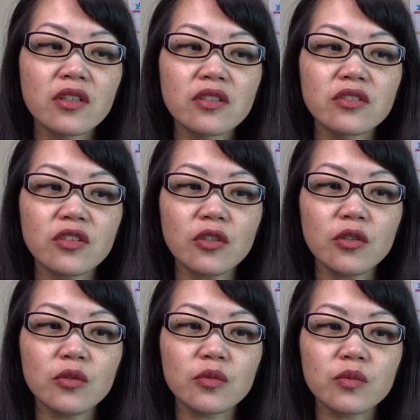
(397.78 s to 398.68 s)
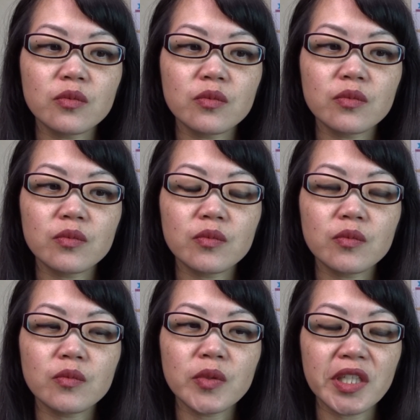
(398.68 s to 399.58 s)
So
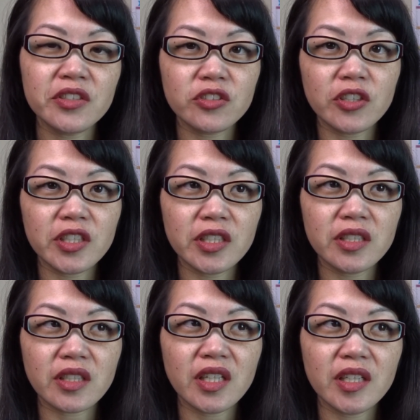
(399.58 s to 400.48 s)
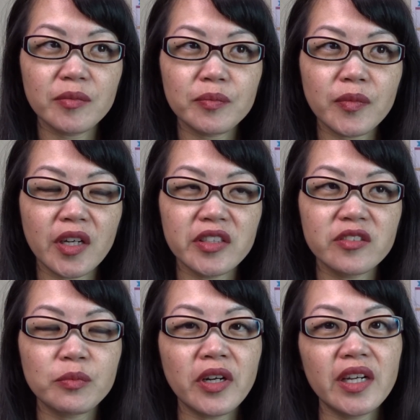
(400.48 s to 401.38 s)
when I started on
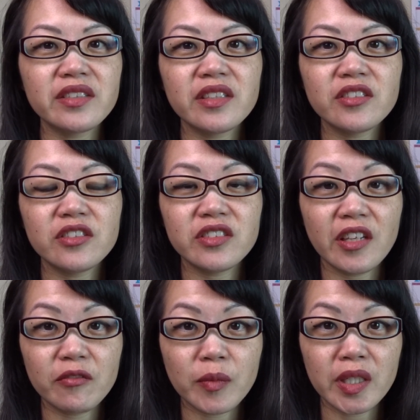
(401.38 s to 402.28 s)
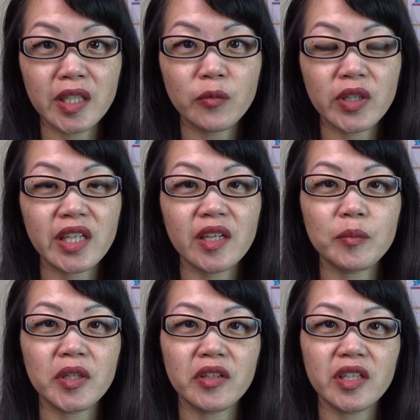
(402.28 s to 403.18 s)
this process to save money, when I
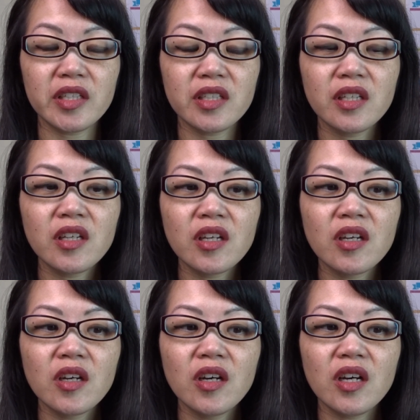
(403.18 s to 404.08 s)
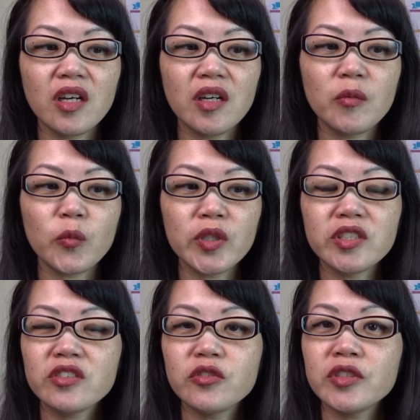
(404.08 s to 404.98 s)
got married, we
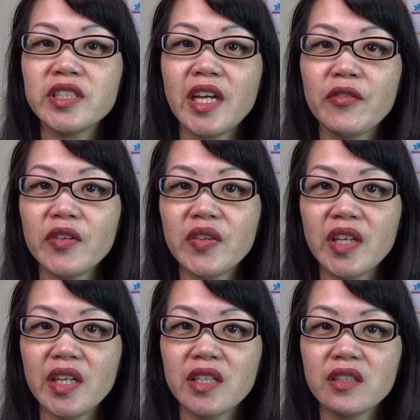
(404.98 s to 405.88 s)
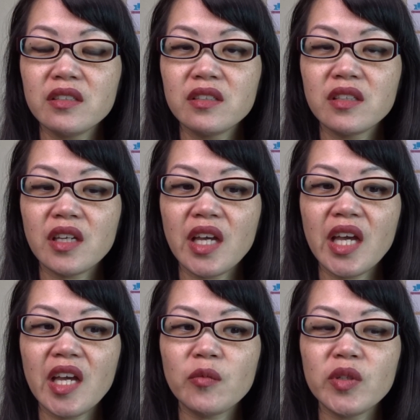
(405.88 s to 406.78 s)
just looked at everything
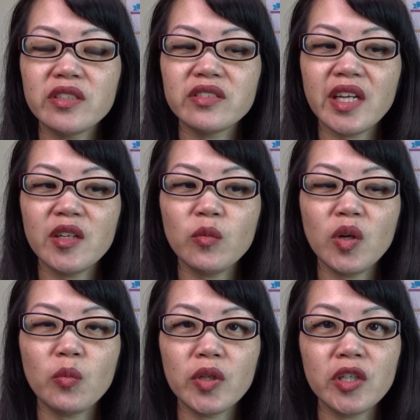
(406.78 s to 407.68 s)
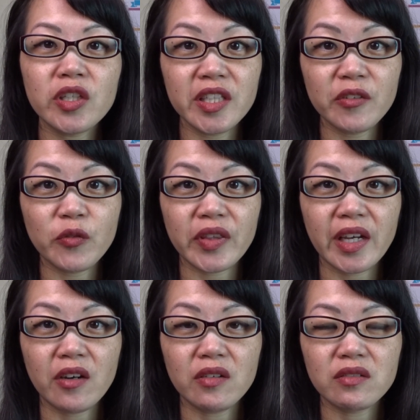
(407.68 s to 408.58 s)
and we decided what we could live
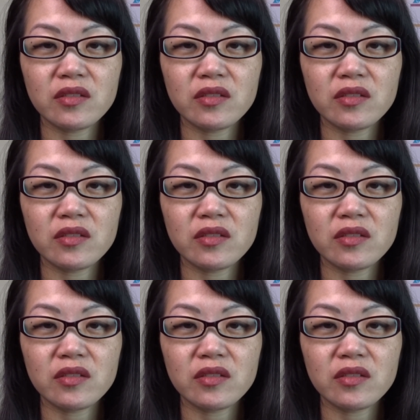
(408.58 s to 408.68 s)
without.